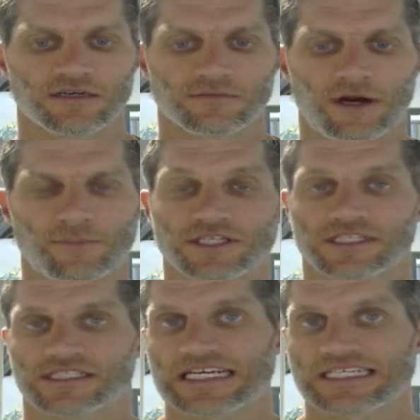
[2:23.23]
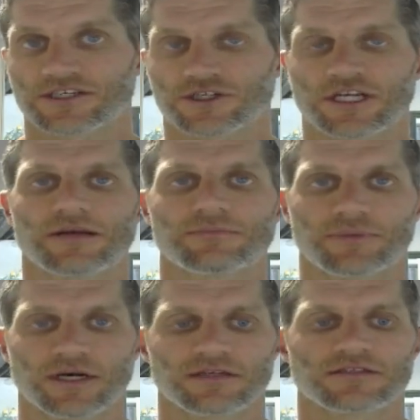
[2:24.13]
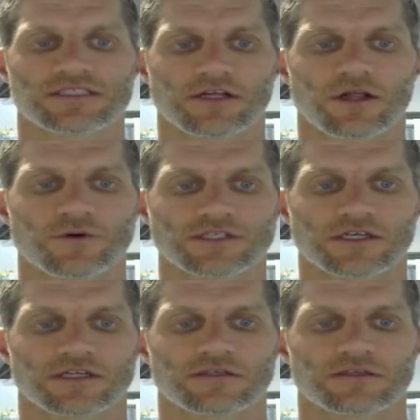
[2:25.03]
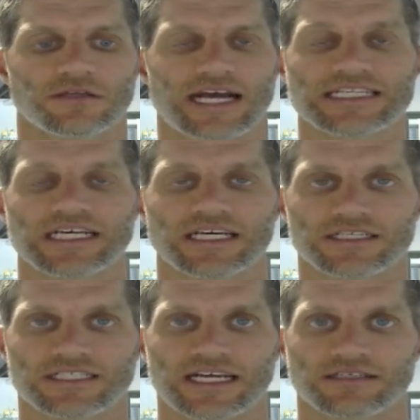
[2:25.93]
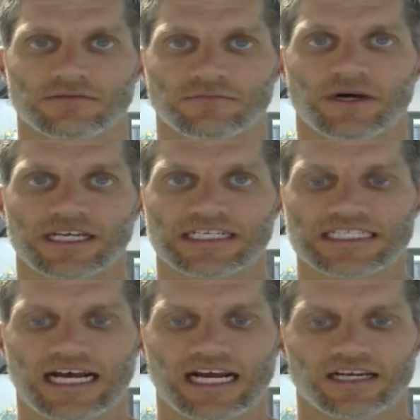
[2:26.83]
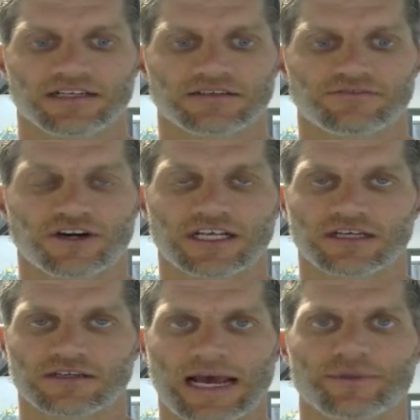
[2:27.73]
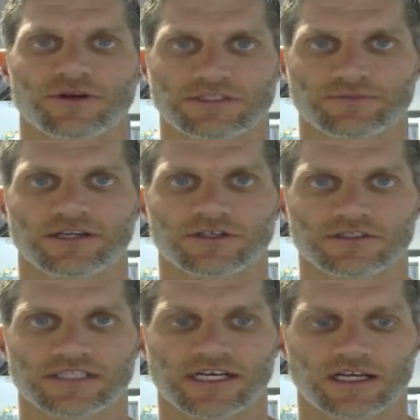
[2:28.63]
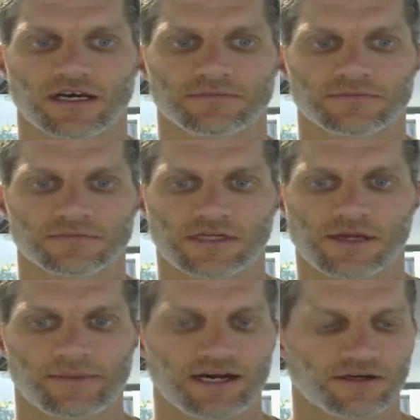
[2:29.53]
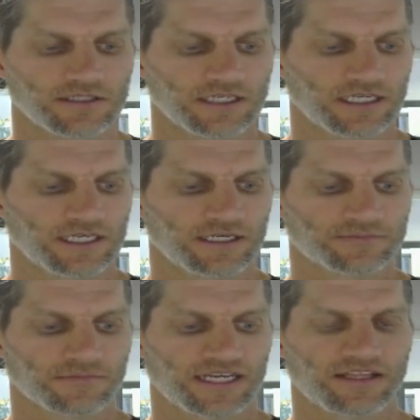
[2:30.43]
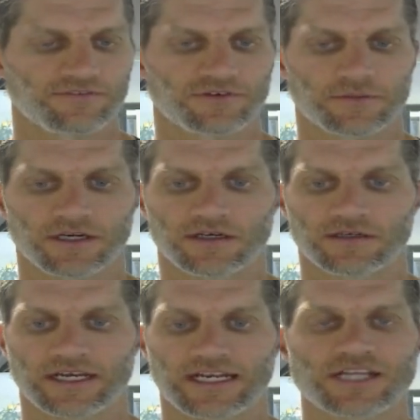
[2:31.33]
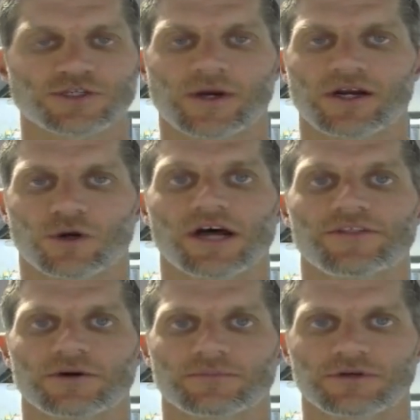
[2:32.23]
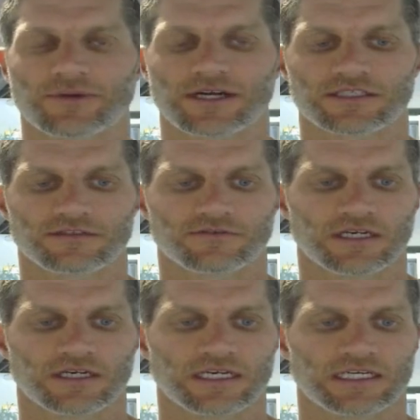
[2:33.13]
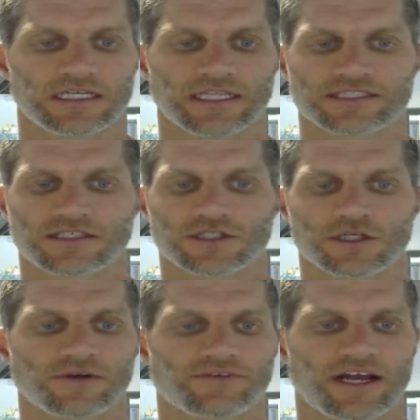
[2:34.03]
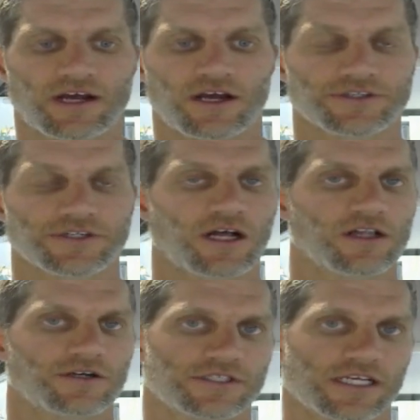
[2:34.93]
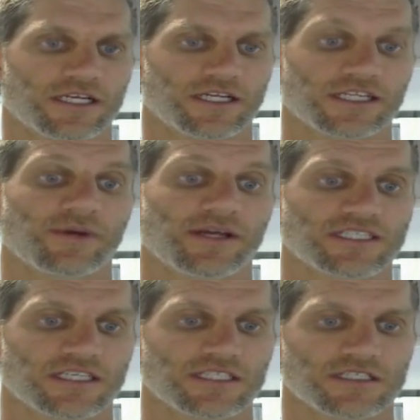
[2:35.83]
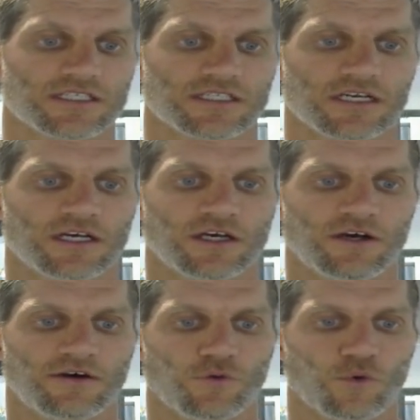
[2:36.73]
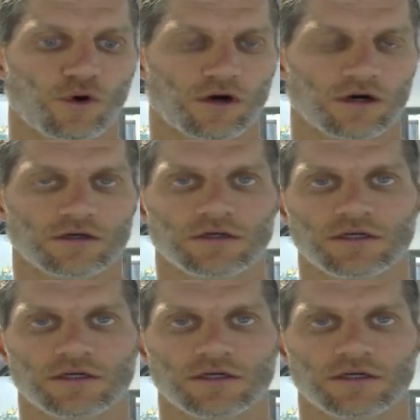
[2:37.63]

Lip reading: Property's in decent shape, but still always a good idea to set money aside for any capital expenditures that come about. And then from an HOA or other perspective, let's assume we've got $100 in expenses for